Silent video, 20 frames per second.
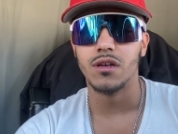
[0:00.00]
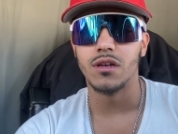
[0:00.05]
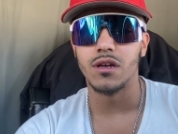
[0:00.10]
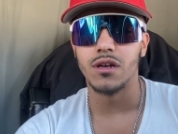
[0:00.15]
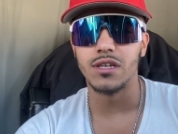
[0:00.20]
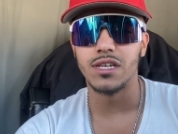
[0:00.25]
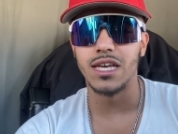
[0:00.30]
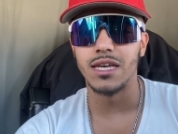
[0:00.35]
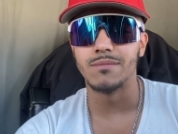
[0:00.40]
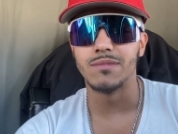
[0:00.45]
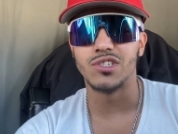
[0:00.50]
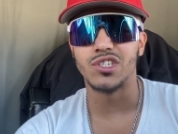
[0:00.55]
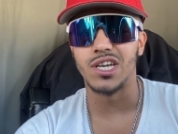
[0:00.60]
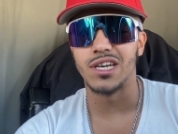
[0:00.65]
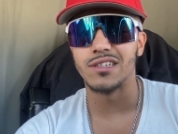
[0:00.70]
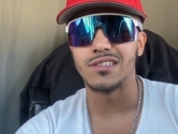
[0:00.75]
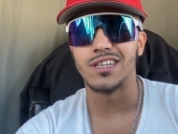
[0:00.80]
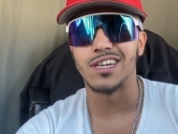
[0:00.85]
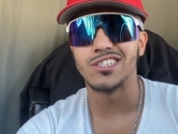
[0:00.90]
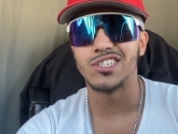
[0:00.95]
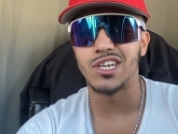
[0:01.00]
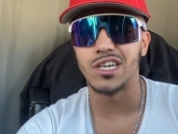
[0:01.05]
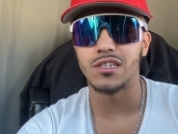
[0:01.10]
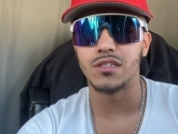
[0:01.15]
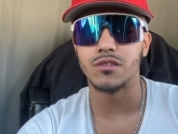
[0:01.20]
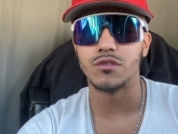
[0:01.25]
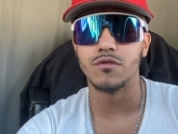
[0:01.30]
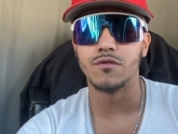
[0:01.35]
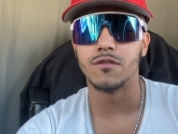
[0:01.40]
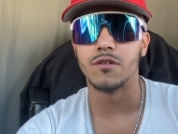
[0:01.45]
a game of chess not
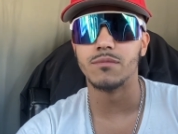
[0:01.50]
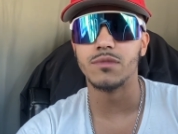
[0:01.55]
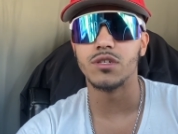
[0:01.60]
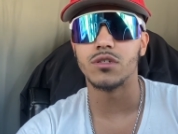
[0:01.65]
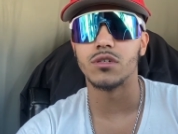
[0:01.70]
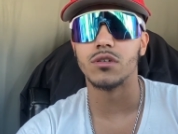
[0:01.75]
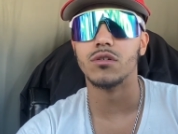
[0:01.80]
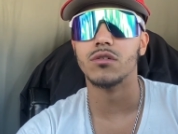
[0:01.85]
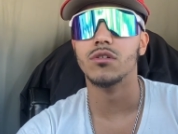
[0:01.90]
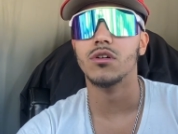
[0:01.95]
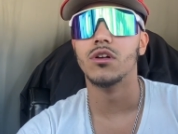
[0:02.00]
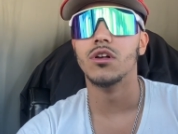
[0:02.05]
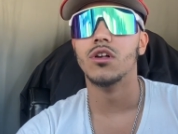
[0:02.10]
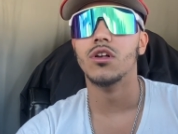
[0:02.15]
checkers you feel me so